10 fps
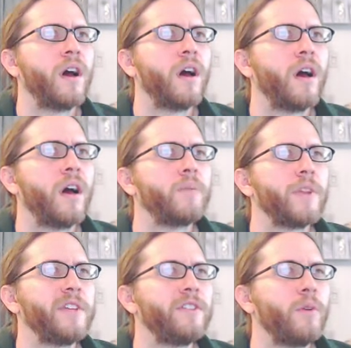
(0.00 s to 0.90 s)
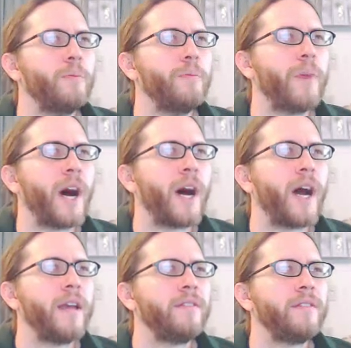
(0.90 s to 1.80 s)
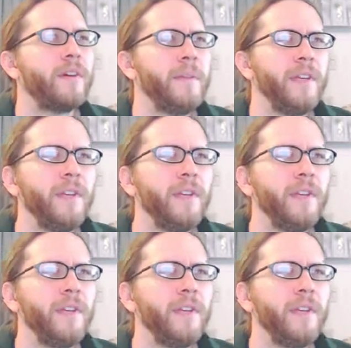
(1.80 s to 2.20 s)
a place to go buy something.